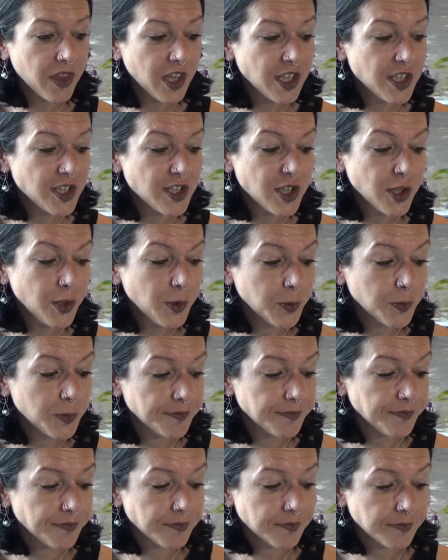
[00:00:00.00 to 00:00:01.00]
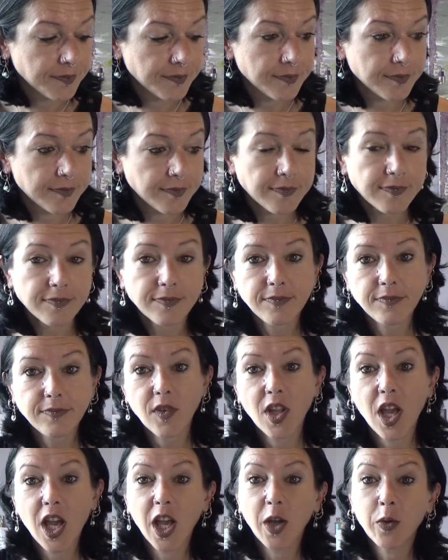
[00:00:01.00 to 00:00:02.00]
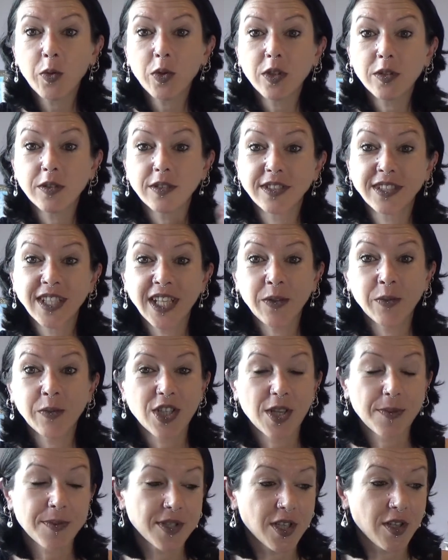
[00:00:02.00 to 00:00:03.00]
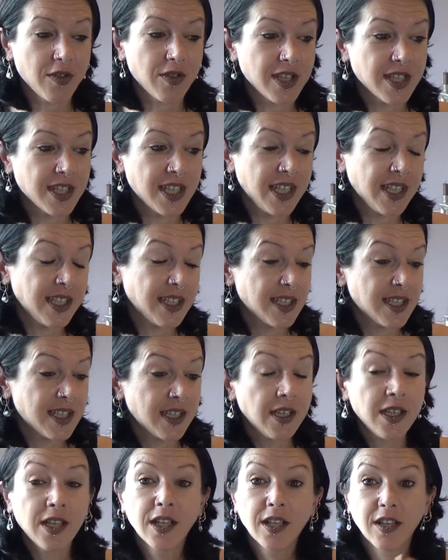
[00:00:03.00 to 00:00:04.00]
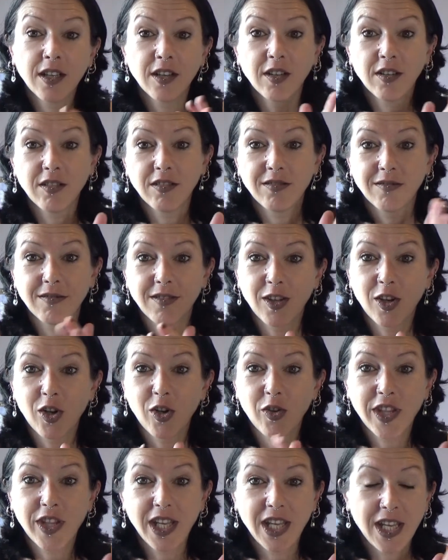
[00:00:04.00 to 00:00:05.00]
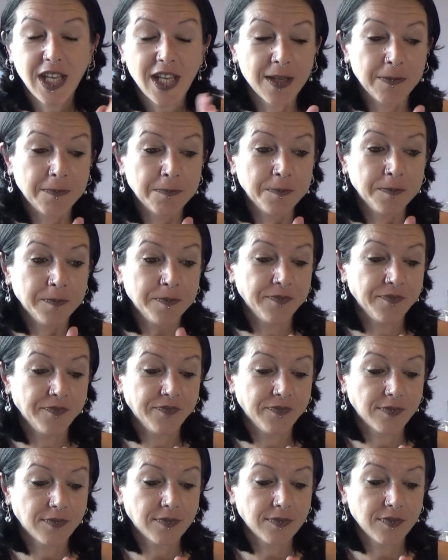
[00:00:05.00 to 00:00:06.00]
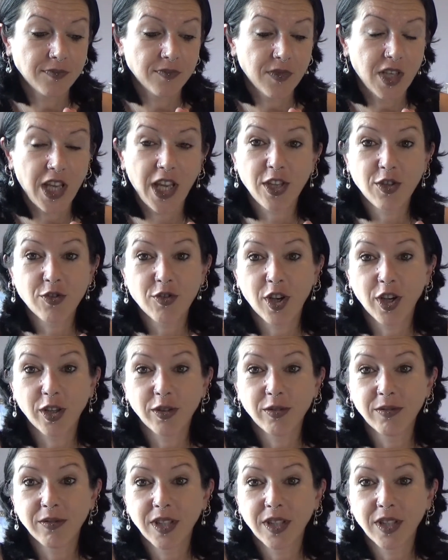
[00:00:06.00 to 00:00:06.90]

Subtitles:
So, I will say which episode this is on the intro